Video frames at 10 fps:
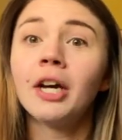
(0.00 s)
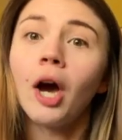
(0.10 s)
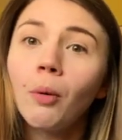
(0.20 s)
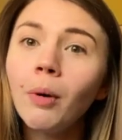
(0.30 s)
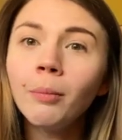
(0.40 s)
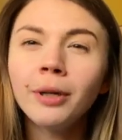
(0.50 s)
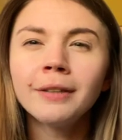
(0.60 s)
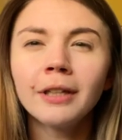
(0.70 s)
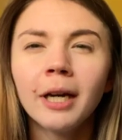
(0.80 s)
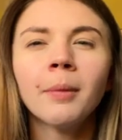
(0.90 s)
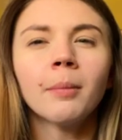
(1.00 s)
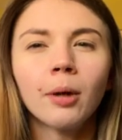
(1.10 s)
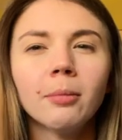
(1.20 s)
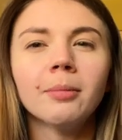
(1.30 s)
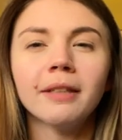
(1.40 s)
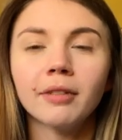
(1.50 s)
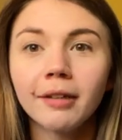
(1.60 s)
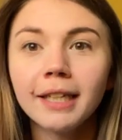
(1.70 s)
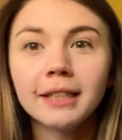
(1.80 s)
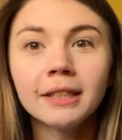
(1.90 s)
At one point in time, I probably
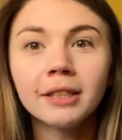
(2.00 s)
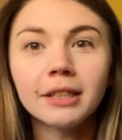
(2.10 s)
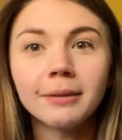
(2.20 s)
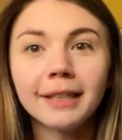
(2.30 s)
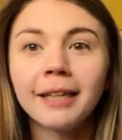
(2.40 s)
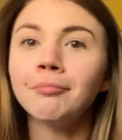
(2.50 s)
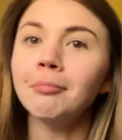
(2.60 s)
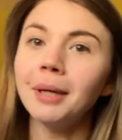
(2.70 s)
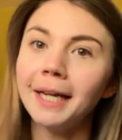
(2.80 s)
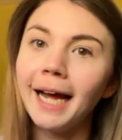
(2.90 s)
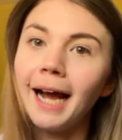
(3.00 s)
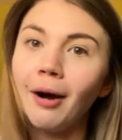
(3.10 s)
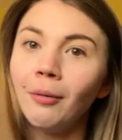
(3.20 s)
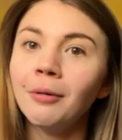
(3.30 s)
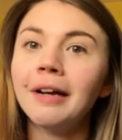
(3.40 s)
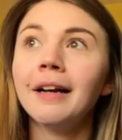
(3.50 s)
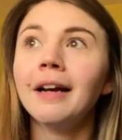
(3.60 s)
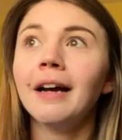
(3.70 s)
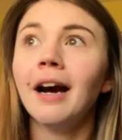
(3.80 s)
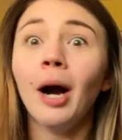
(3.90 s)
regretted not doing it, but now
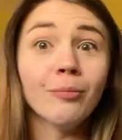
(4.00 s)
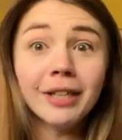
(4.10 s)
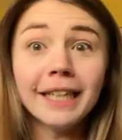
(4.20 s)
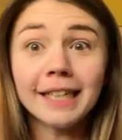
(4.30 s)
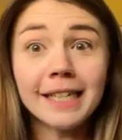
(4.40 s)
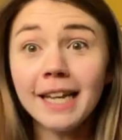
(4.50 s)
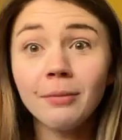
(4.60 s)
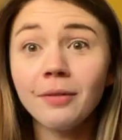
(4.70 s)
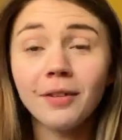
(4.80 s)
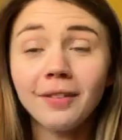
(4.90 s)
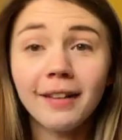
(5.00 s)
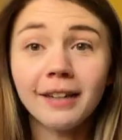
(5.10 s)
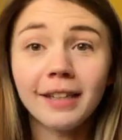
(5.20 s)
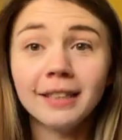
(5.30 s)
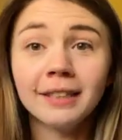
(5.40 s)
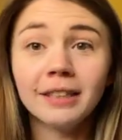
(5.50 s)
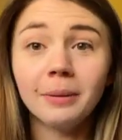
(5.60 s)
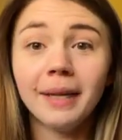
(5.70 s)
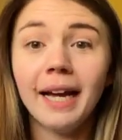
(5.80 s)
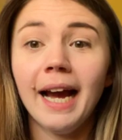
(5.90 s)
I'm really content with the fact that I didn't
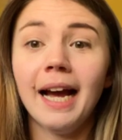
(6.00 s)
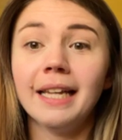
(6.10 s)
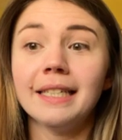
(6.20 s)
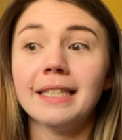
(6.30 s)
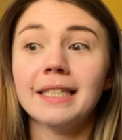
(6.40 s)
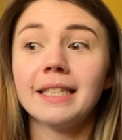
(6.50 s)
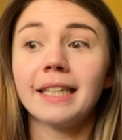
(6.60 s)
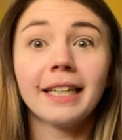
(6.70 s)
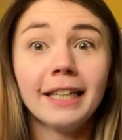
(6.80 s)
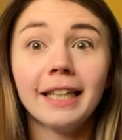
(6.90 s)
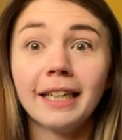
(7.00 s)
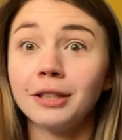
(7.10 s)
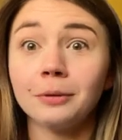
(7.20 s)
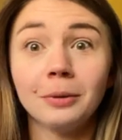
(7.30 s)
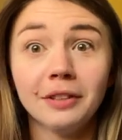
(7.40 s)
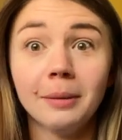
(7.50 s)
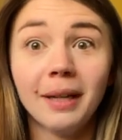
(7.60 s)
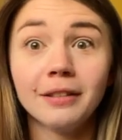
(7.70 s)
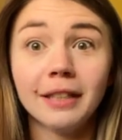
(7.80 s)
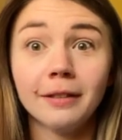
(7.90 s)
do it, and clearly it just wasn't the
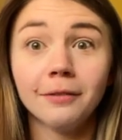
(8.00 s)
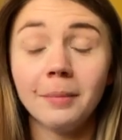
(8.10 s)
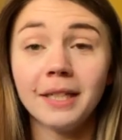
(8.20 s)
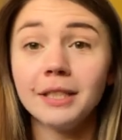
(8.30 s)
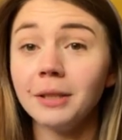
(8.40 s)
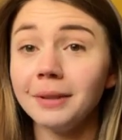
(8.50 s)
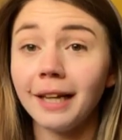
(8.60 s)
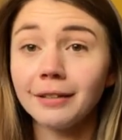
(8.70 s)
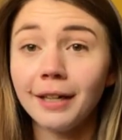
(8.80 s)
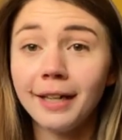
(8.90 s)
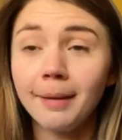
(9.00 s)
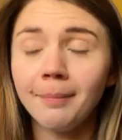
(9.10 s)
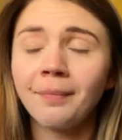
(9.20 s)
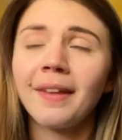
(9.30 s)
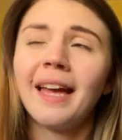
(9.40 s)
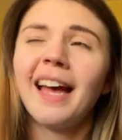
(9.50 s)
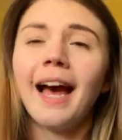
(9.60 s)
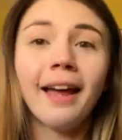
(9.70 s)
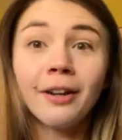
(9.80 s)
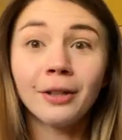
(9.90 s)
best thing for me to do at that time.
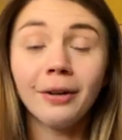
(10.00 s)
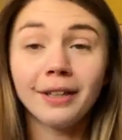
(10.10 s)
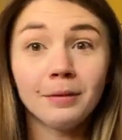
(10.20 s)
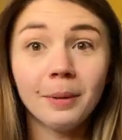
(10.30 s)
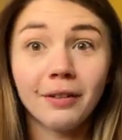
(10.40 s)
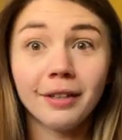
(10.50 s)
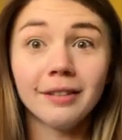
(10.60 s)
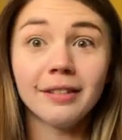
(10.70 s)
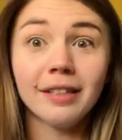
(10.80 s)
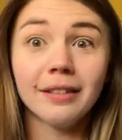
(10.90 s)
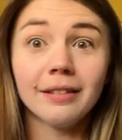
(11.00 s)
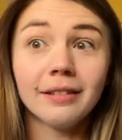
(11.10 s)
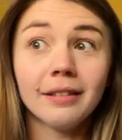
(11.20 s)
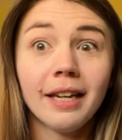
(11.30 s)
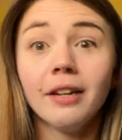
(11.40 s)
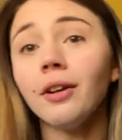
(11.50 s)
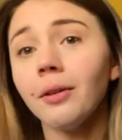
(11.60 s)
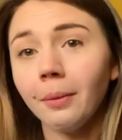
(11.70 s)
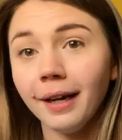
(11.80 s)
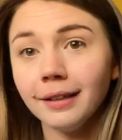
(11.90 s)
And I got experiences in other
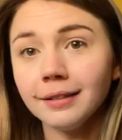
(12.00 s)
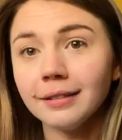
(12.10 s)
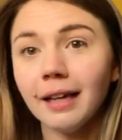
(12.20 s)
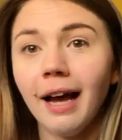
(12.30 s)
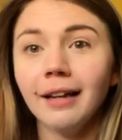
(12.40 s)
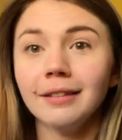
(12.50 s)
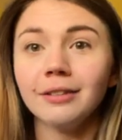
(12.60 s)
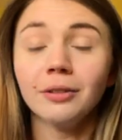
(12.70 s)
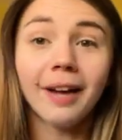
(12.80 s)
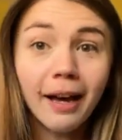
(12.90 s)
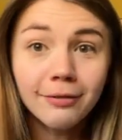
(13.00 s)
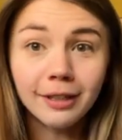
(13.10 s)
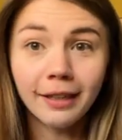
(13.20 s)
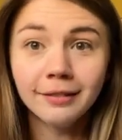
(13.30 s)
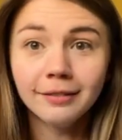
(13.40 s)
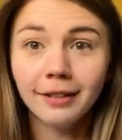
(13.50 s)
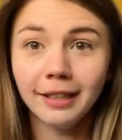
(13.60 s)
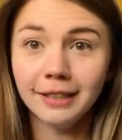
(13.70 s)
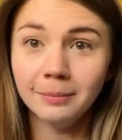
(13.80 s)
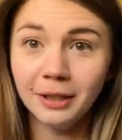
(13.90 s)
ways and sort of after I
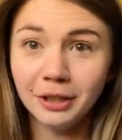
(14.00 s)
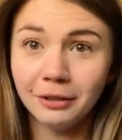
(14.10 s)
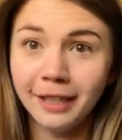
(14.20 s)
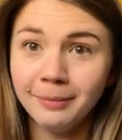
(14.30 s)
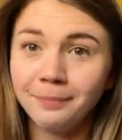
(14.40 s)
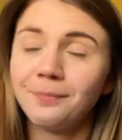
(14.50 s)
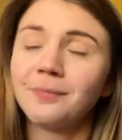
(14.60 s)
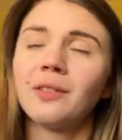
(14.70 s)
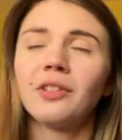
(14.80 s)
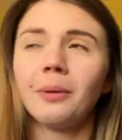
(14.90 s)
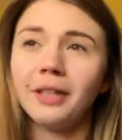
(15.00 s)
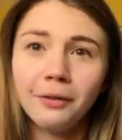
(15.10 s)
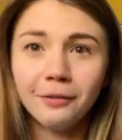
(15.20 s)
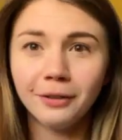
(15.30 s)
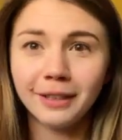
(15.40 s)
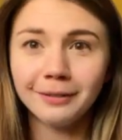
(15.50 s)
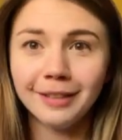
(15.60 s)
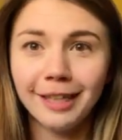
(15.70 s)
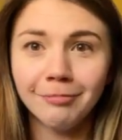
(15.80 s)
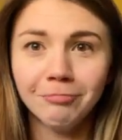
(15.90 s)
did my degree. So I don't feel
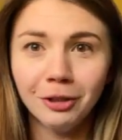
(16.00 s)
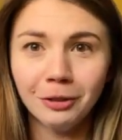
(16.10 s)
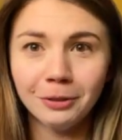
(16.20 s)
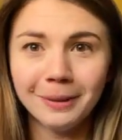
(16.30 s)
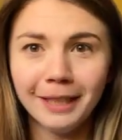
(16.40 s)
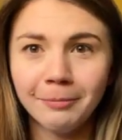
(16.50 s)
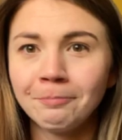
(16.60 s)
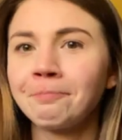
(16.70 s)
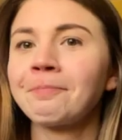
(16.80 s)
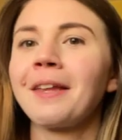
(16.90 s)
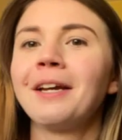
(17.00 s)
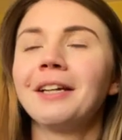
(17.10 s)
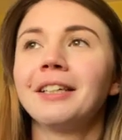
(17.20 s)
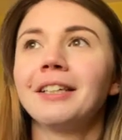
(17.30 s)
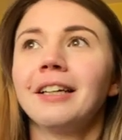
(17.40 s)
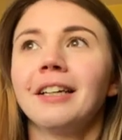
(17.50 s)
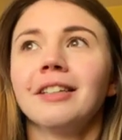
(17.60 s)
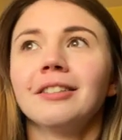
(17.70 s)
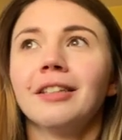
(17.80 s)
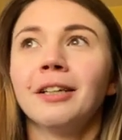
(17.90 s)
guilty for not doing that.
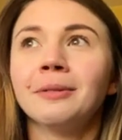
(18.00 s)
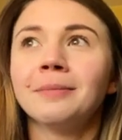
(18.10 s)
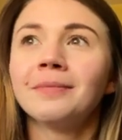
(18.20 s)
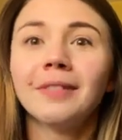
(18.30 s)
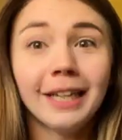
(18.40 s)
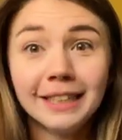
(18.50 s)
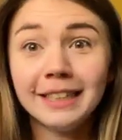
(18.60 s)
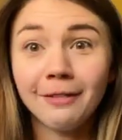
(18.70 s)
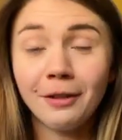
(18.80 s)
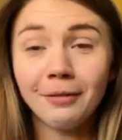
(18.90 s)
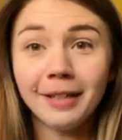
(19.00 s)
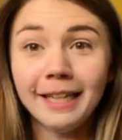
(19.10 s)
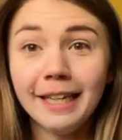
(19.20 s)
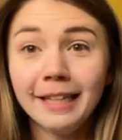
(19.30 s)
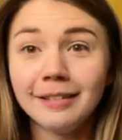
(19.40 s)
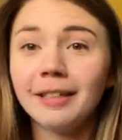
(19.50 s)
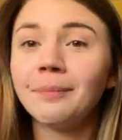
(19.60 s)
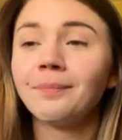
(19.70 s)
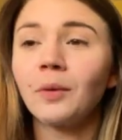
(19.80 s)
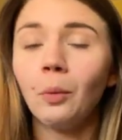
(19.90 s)
So I did that for 3 years.
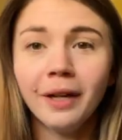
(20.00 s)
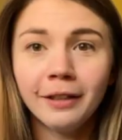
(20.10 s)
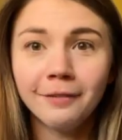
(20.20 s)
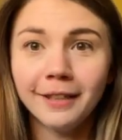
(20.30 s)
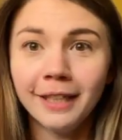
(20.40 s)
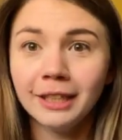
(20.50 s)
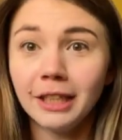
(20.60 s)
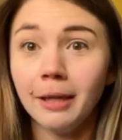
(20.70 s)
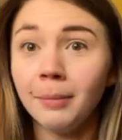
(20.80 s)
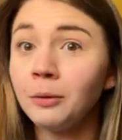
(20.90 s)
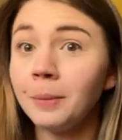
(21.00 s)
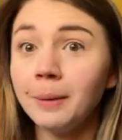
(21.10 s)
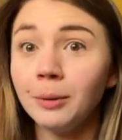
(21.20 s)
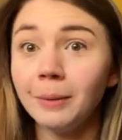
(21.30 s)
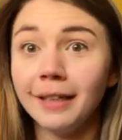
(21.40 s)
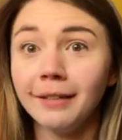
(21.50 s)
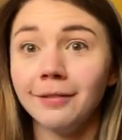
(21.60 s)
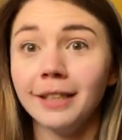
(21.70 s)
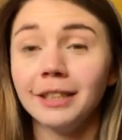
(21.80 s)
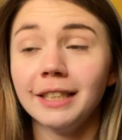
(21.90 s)
When I finished, like most people when they
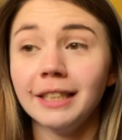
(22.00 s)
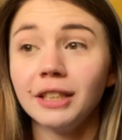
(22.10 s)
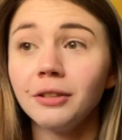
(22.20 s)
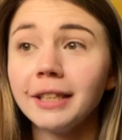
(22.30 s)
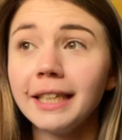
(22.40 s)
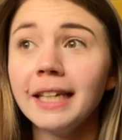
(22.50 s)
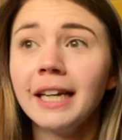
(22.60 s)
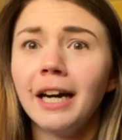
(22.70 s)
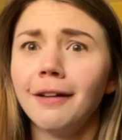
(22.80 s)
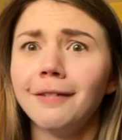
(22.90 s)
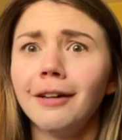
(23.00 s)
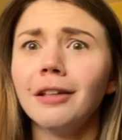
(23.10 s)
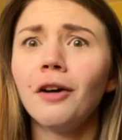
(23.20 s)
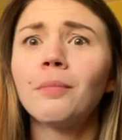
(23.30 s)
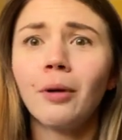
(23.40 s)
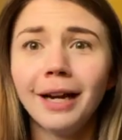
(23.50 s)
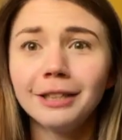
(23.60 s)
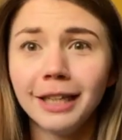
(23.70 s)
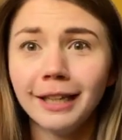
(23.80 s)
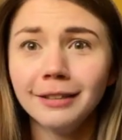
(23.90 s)
finish their degree, I felt a lot of
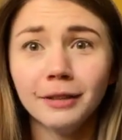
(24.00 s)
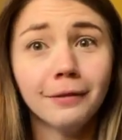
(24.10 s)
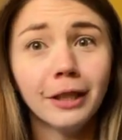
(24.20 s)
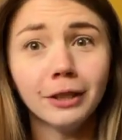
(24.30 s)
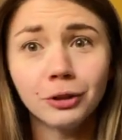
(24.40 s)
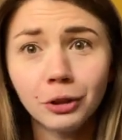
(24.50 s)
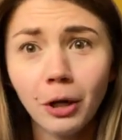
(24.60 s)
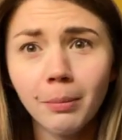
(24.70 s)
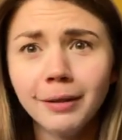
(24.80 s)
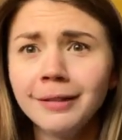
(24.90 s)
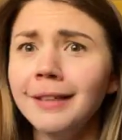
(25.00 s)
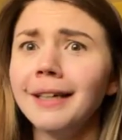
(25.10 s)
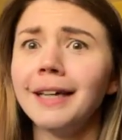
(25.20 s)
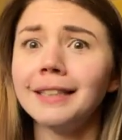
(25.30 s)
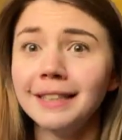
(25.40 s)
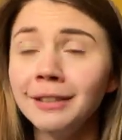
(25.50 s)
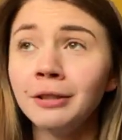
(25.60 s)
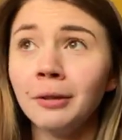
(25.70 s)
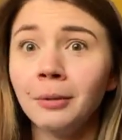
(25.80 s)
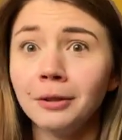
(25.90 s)
pressure to find a job. I didn't
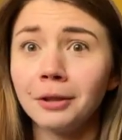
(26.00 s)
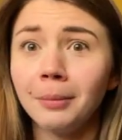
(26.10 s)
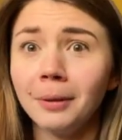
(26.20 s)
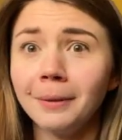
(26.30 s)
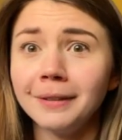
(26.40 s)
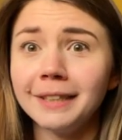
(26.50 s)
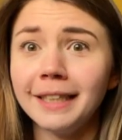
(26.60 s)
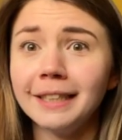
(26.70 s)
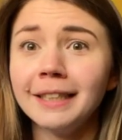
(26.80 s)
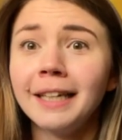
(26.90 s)
know what job I wanted.